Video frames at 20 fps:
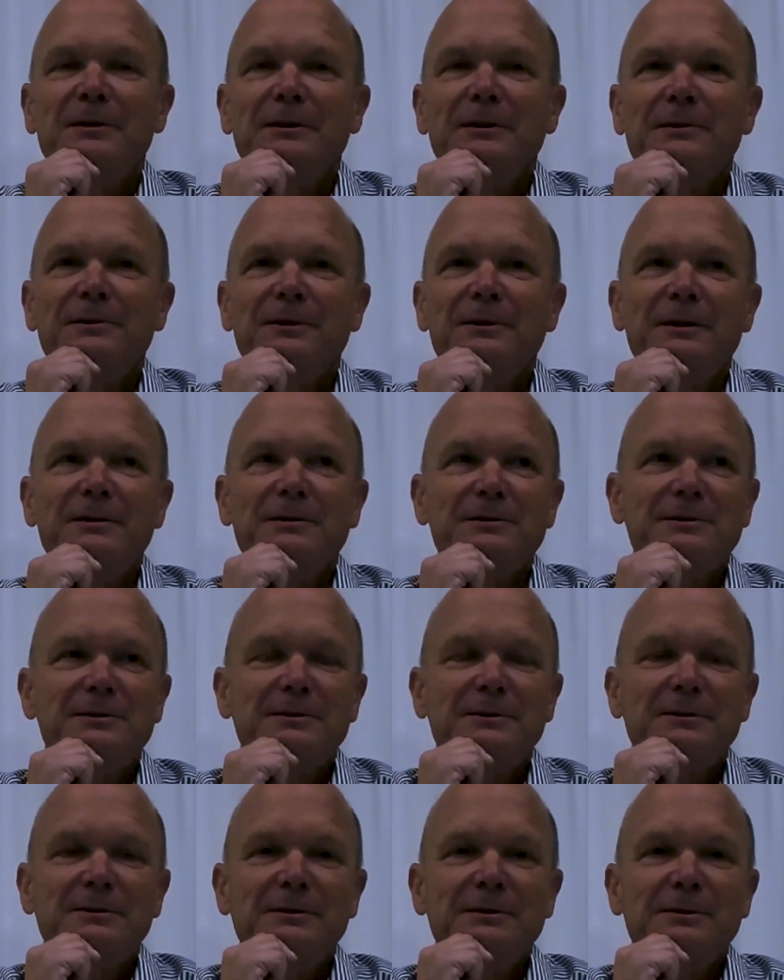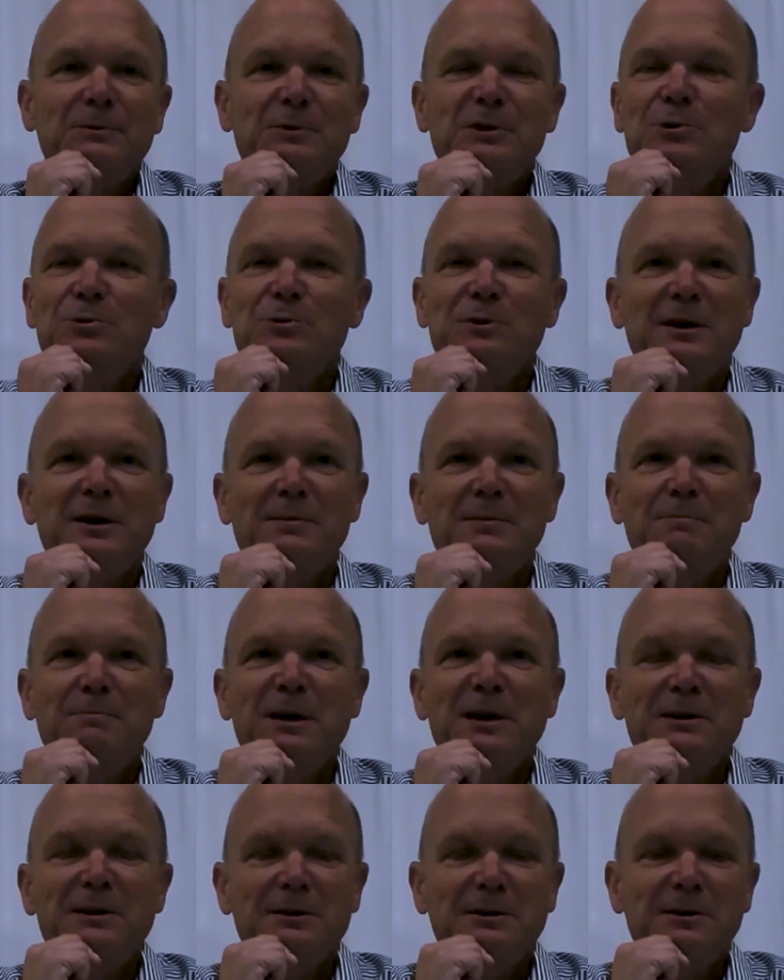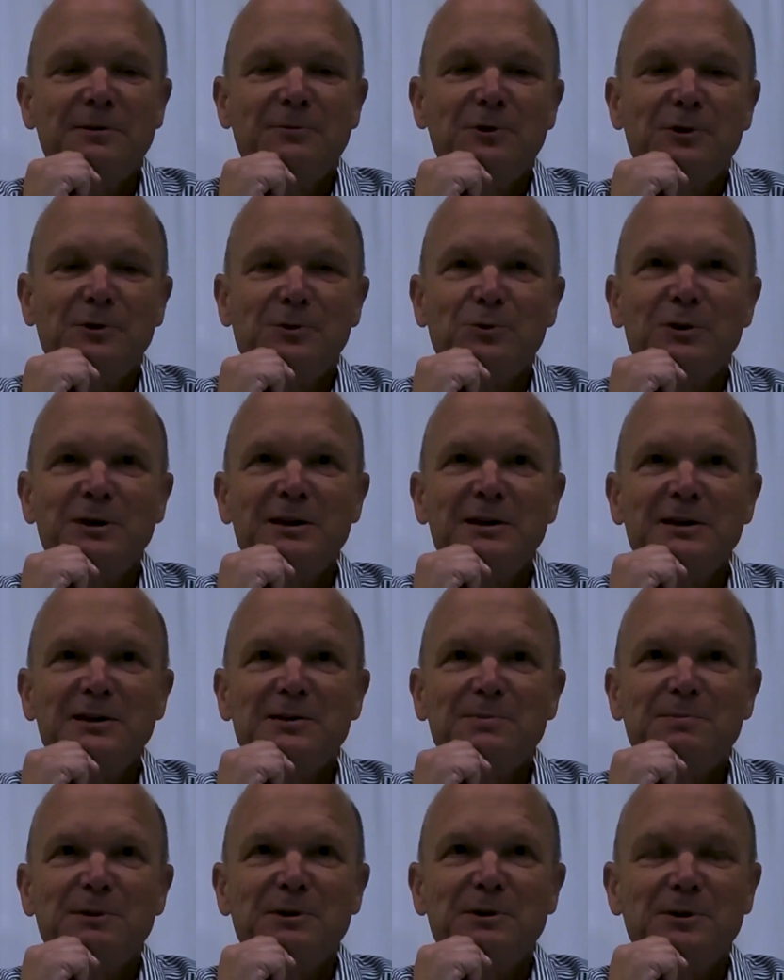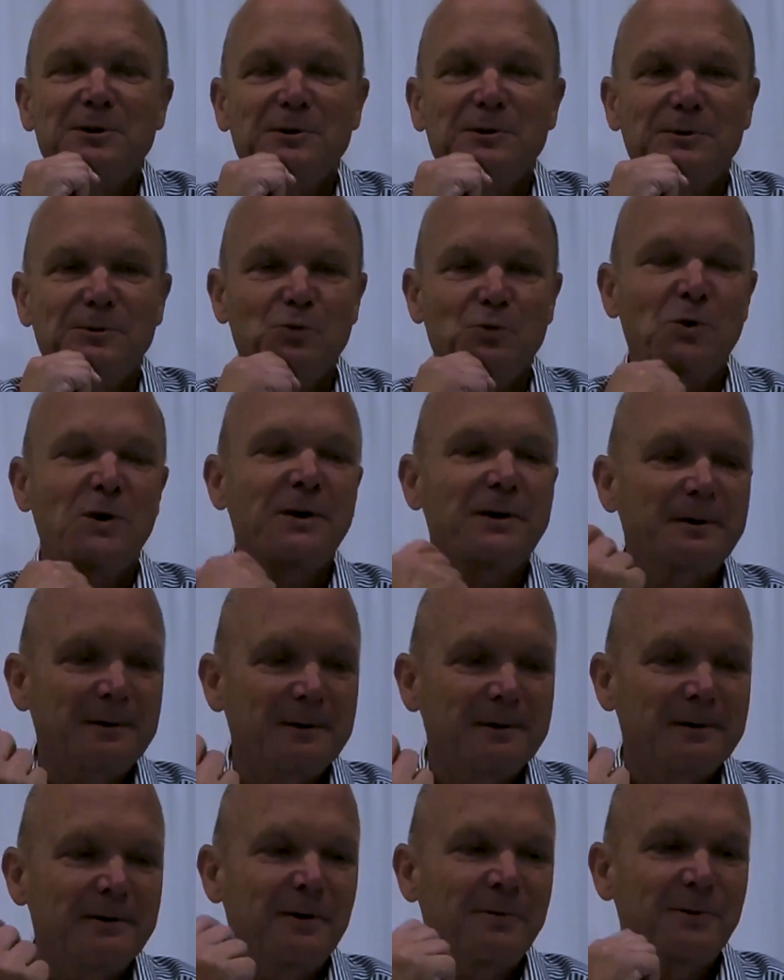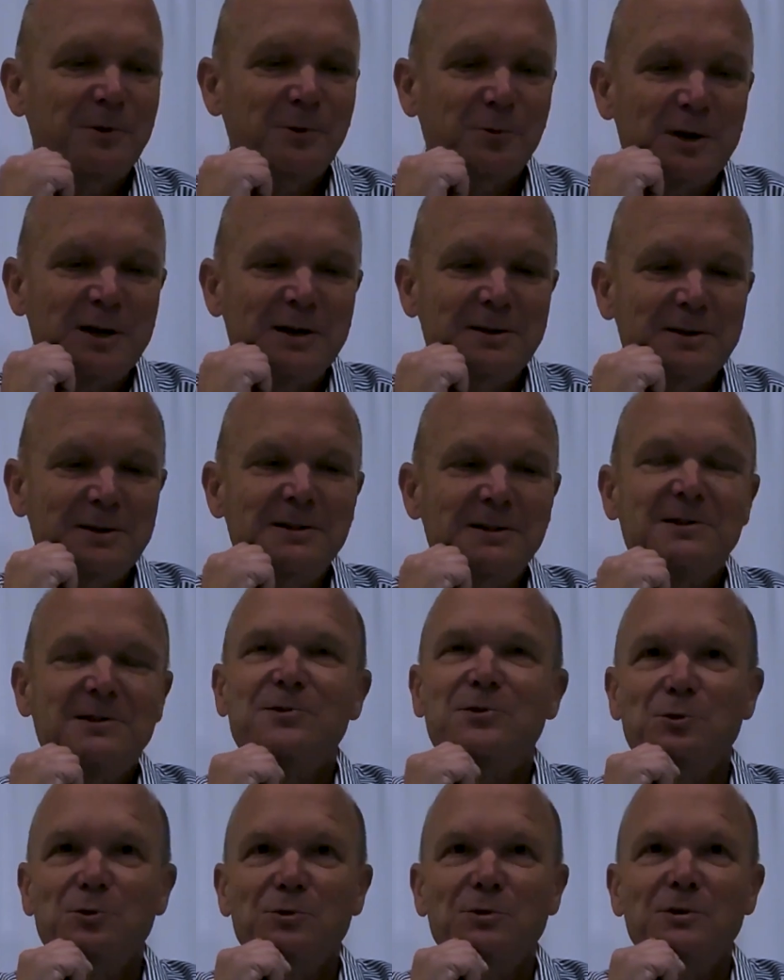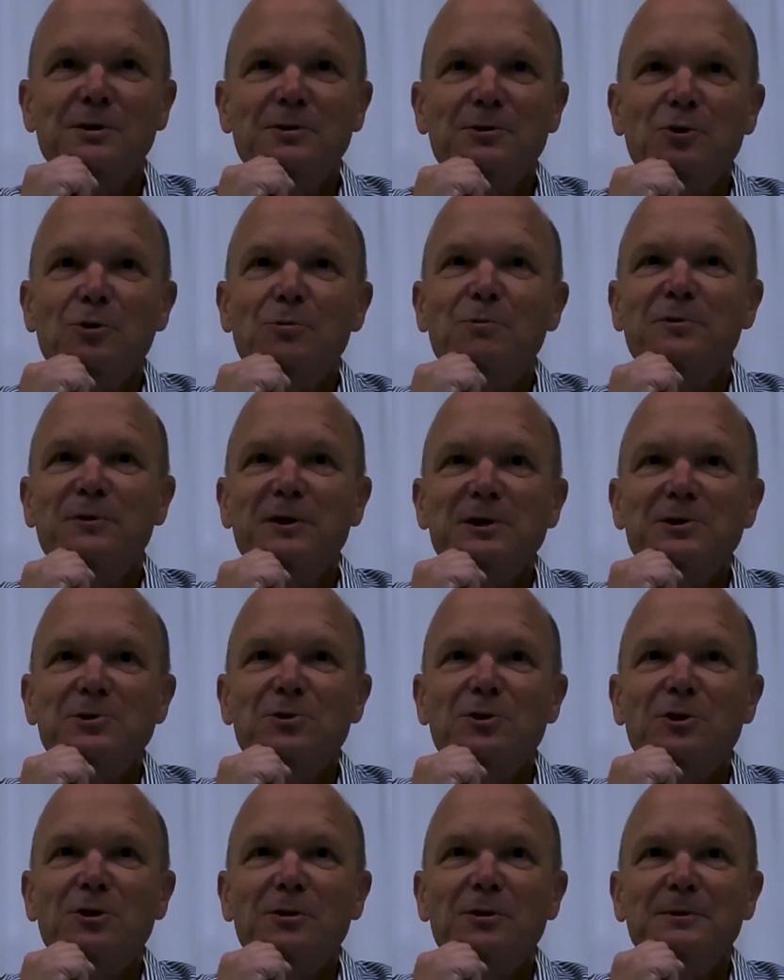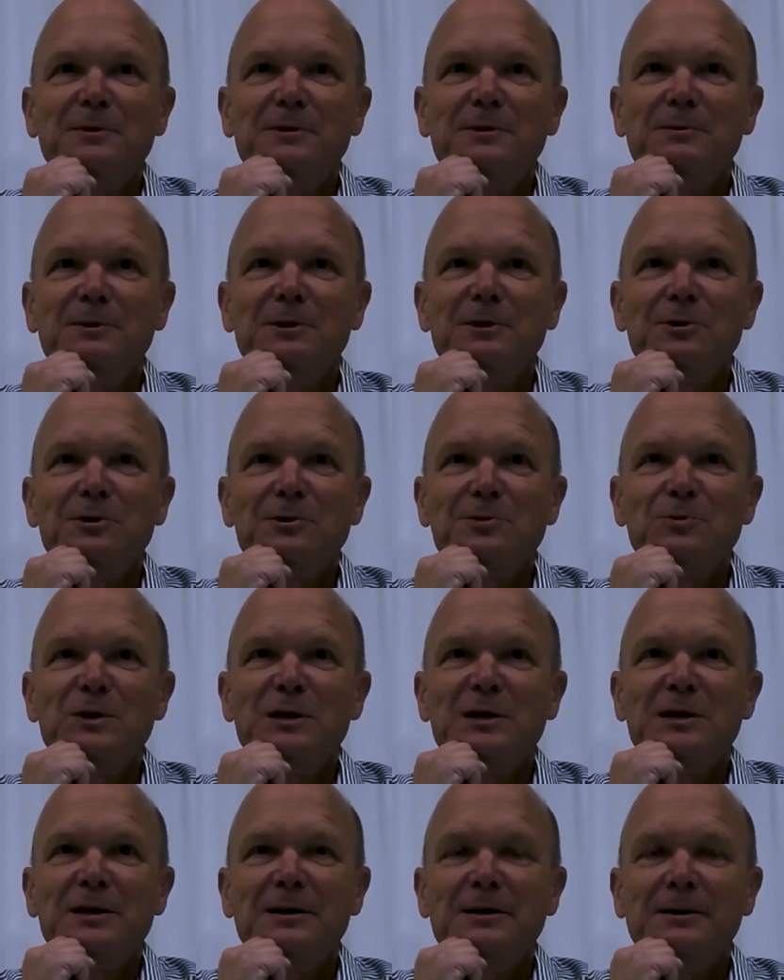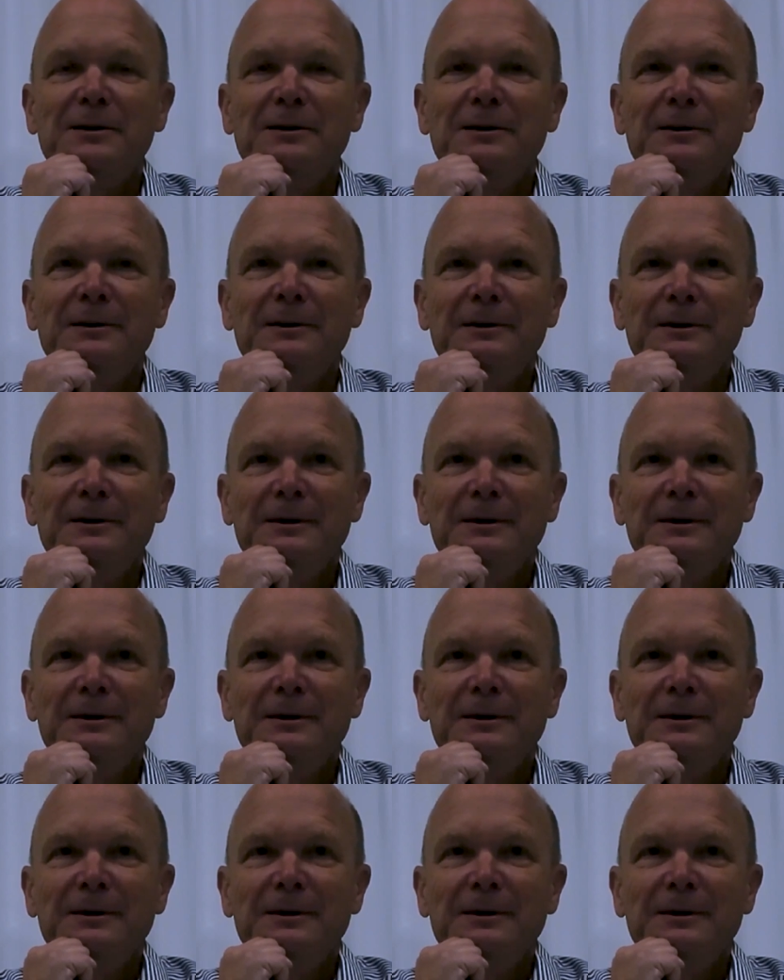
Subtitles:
And that's we do that in many different ways, but one of the ways is through the corporate venture arm, because we can